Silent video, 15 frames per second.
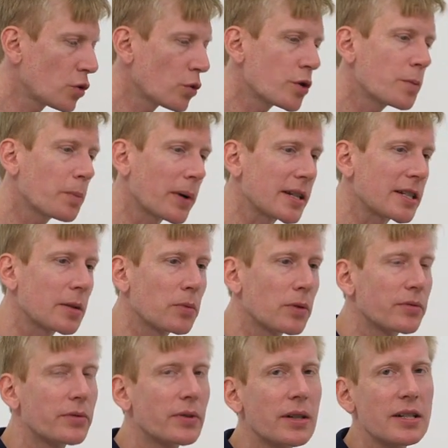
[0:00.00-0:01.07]
So it's
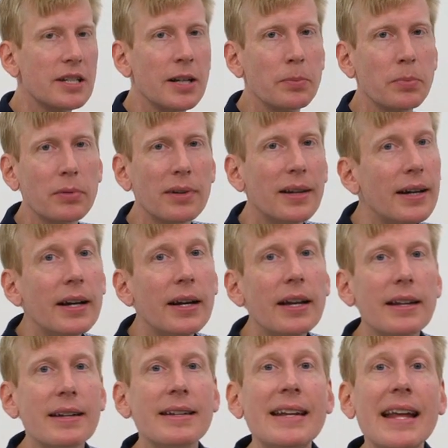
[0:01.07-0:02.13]
possible, for example,
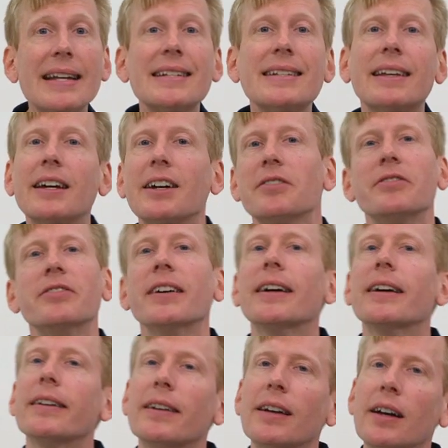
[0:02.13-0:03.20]

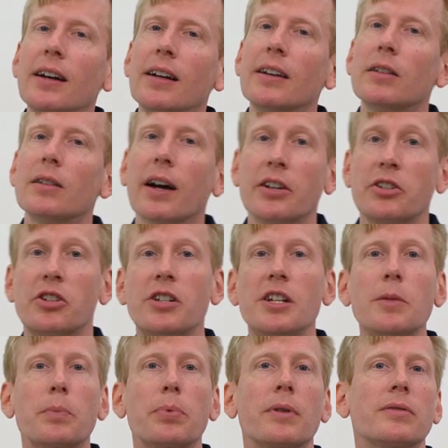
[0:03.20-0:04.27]
Nescafe, a
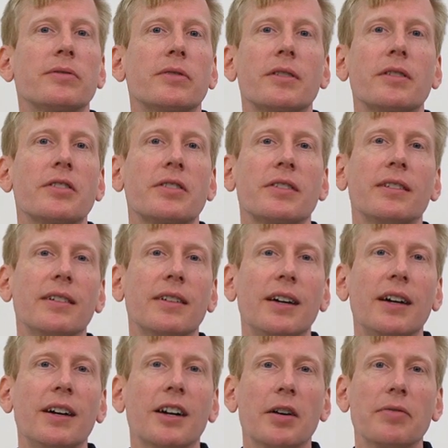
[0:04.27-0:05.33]
cheaper version
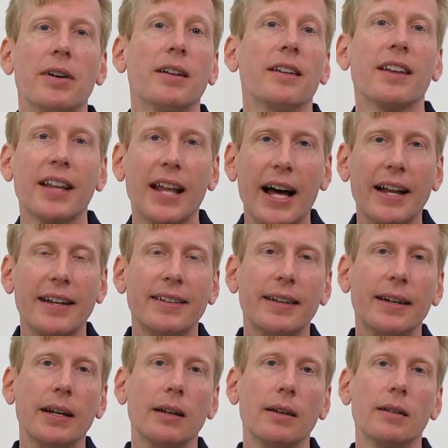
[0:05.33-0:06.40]
of a
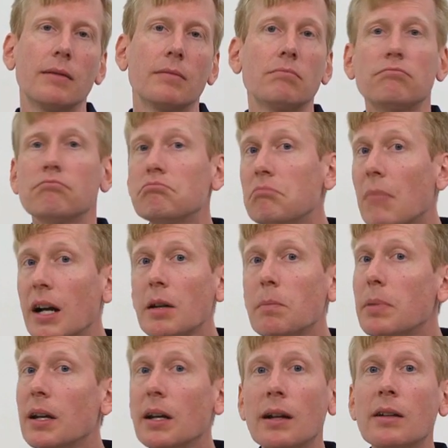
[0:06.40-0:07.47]
latte,
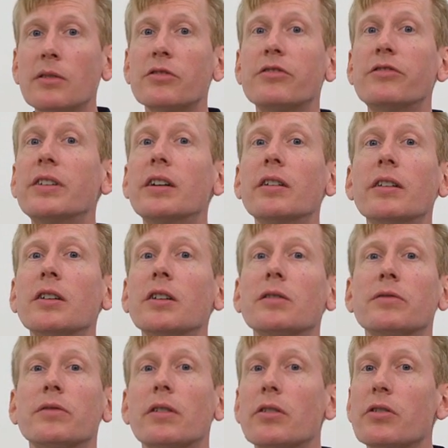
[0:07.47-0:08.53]
might be an inferior
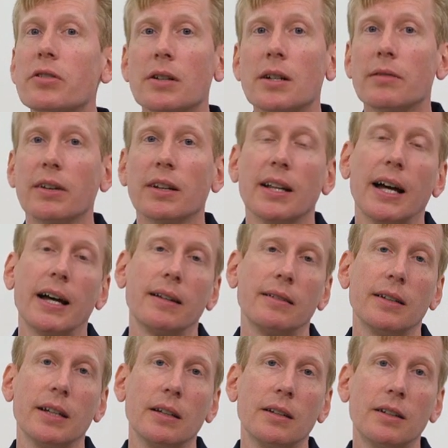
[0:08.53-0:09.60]
version of a
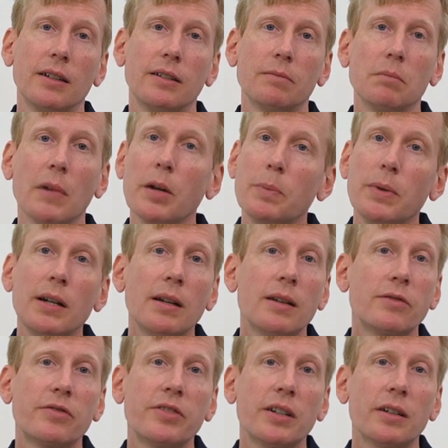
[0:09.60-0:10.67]
latte, might be an
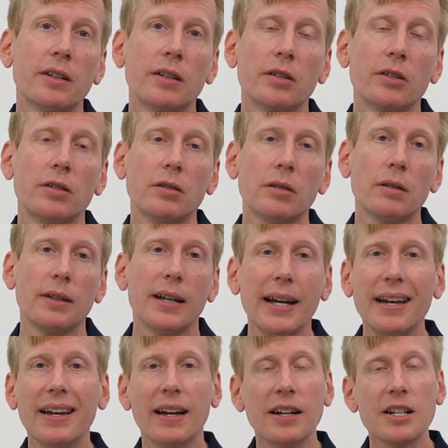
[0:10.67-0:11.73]
inferior good,
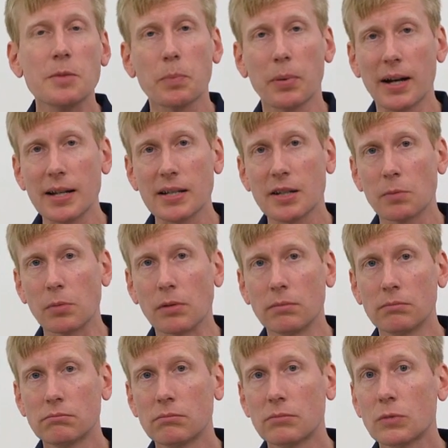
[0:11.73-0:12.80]
and it's
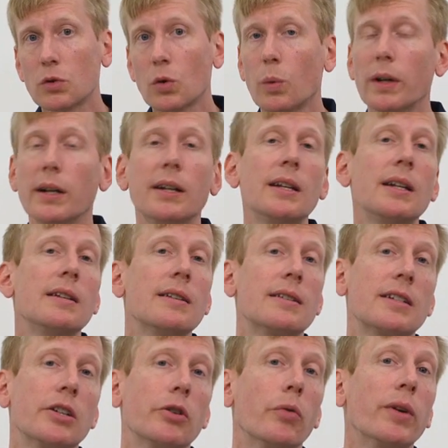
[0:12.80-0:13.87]
possible, but we'd need to
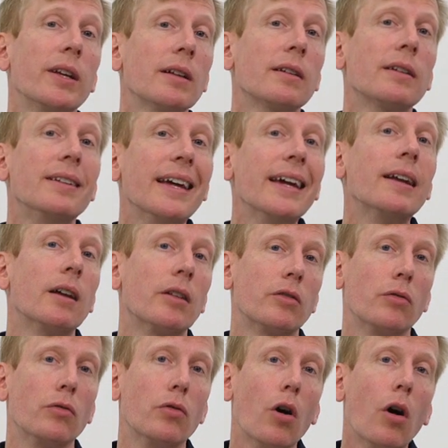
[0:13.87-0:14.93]
see real data
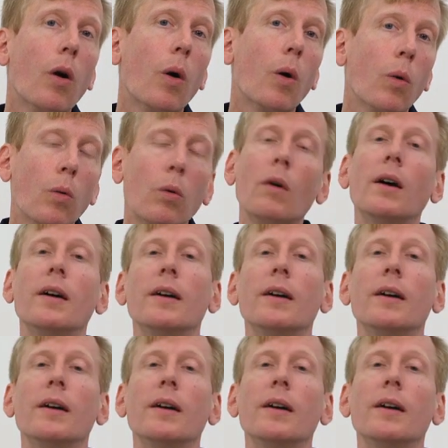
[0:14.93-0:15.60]
to know,